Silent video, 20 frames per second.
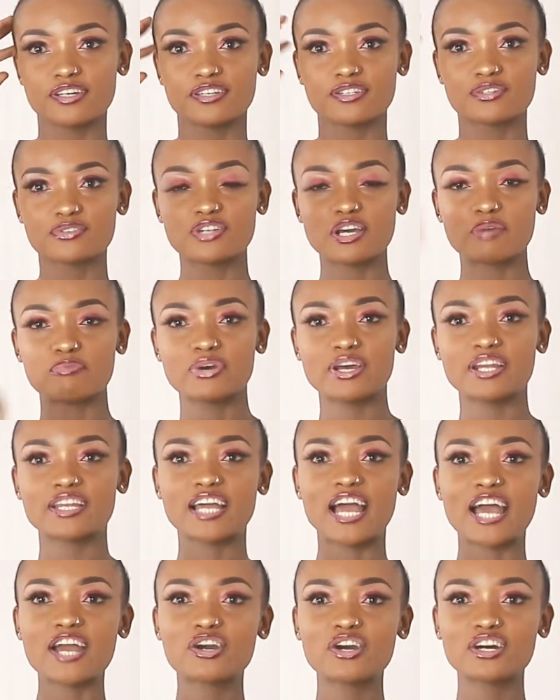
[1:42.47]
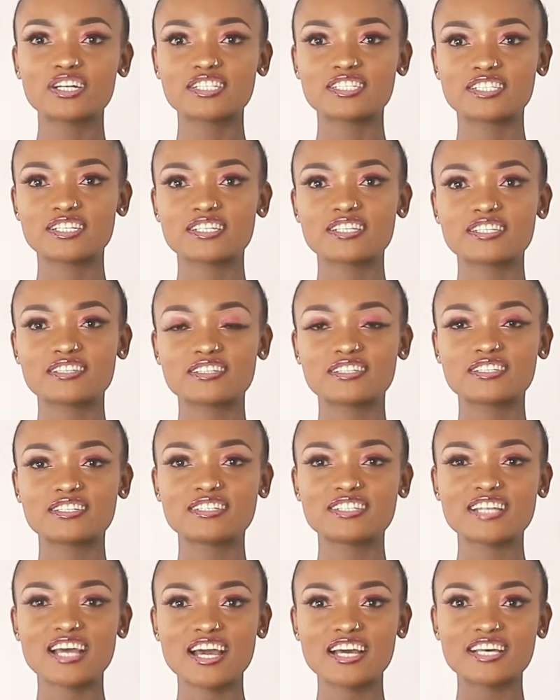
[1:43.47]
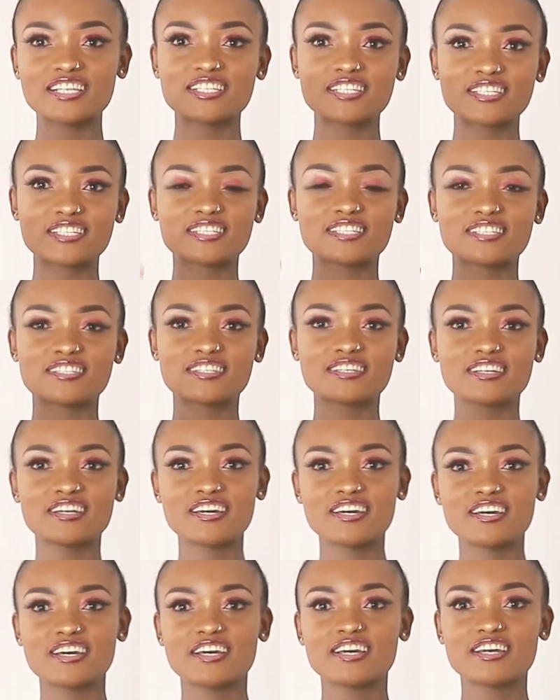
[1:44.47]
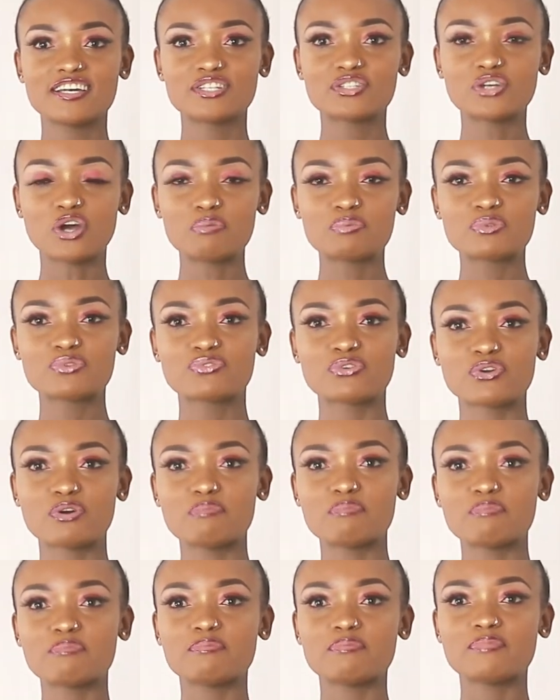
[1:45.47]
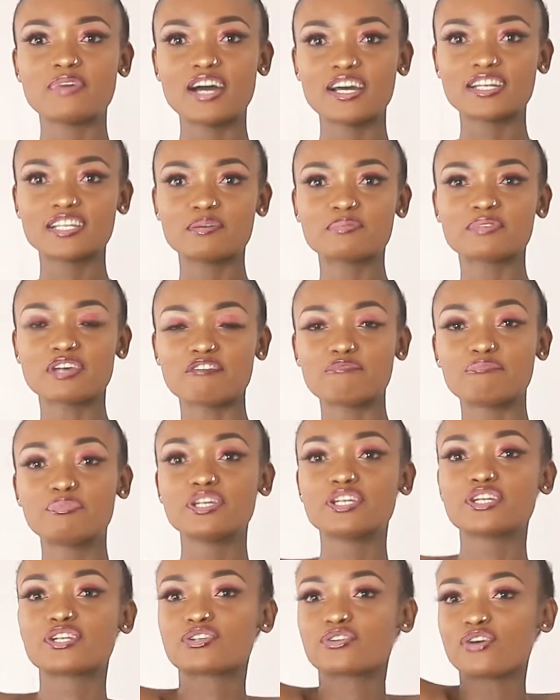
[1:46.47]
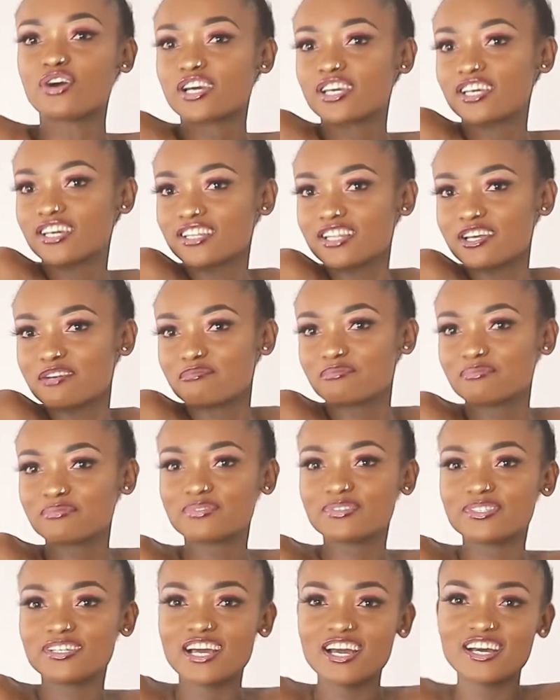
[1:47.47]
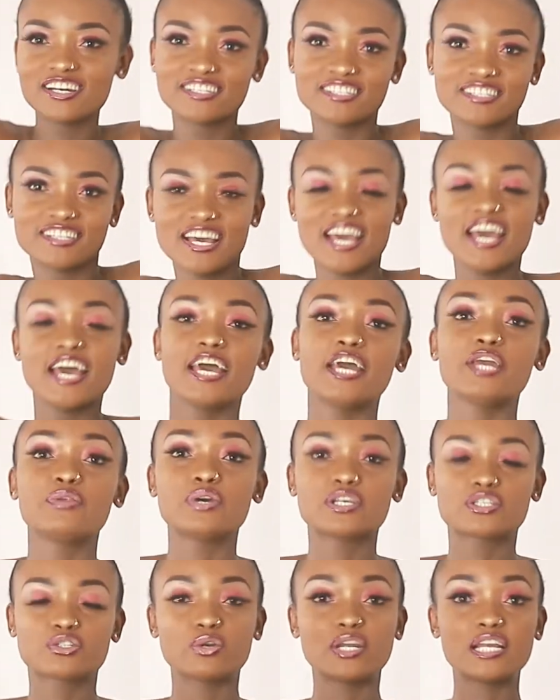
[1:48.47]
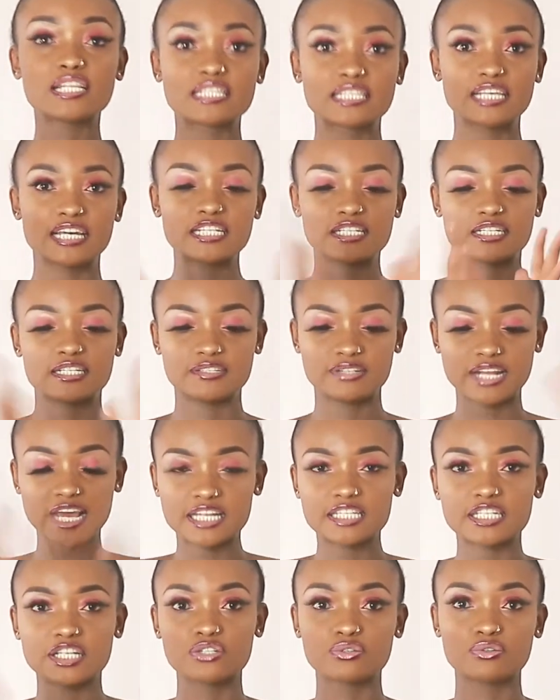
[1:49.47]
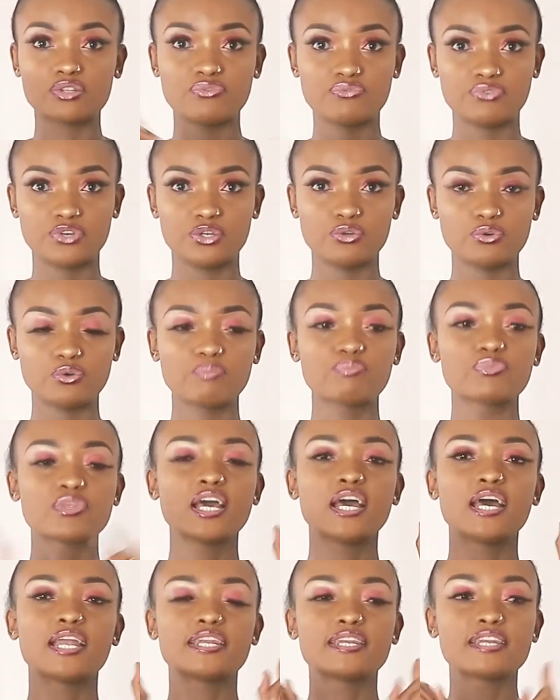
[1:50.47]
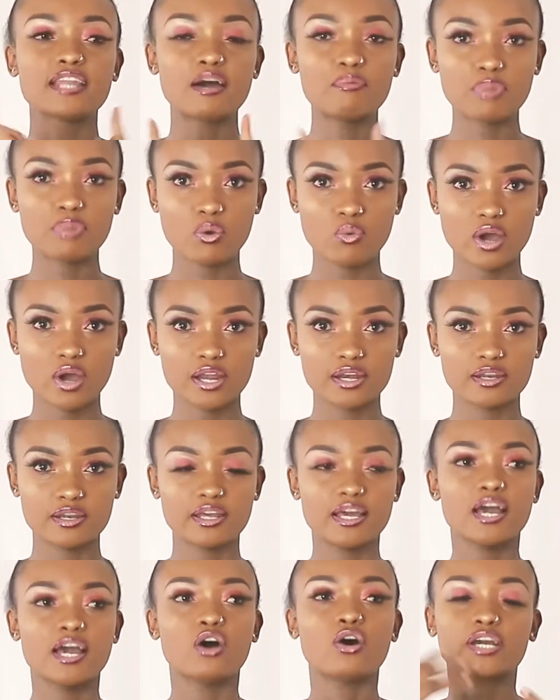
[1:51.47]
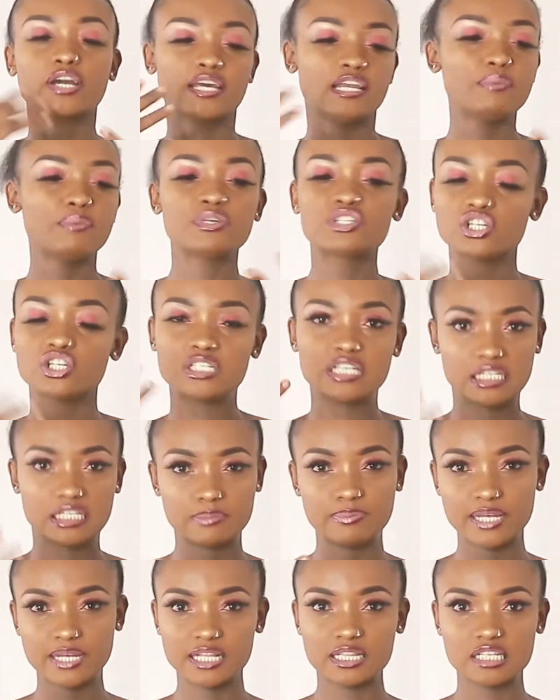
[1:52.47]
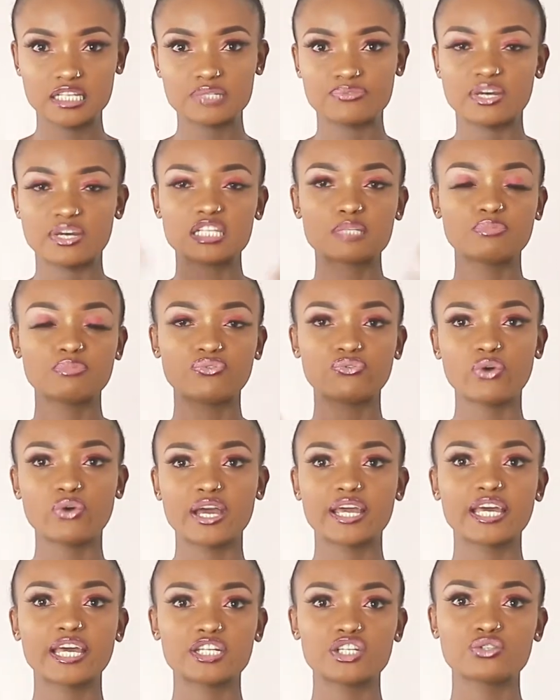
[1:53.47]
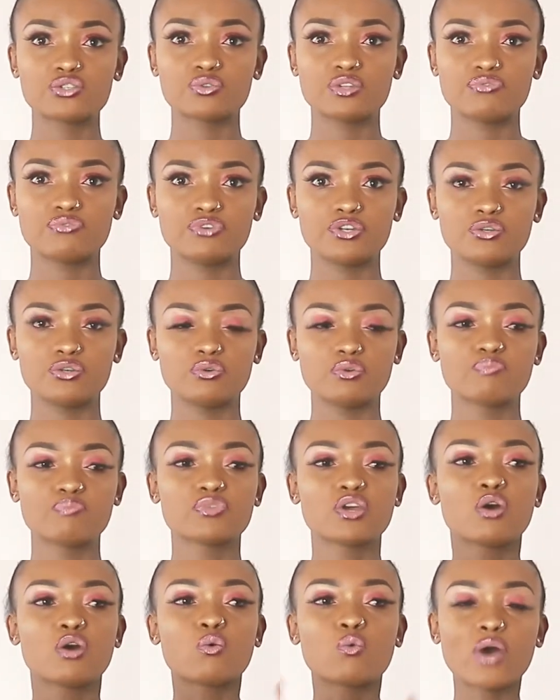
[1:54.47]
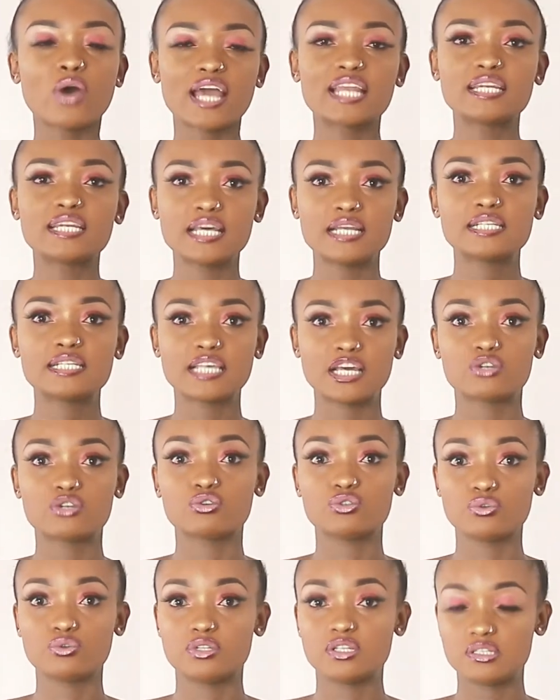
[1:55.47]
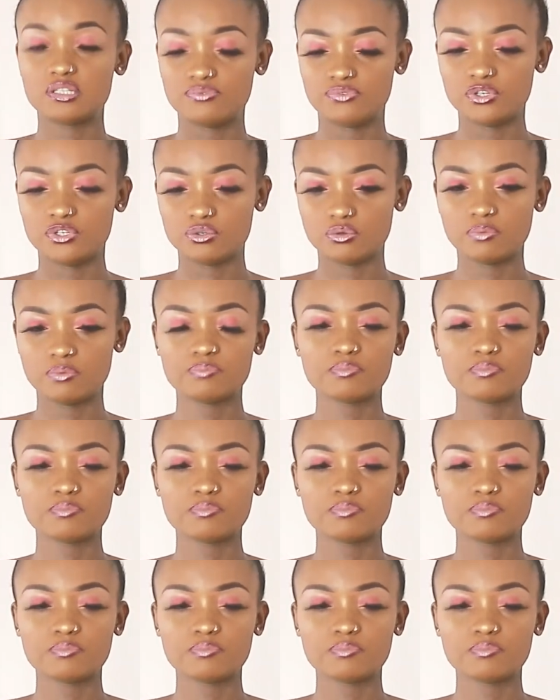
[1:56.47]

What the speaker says: Today I'm wearing, I got this nice tops from Adams. I've been rocking them, yeah? Anyway, so let's get right into the video. Number one. Okay, let me just explain this first before I get into the video. Why did I decide to do this video?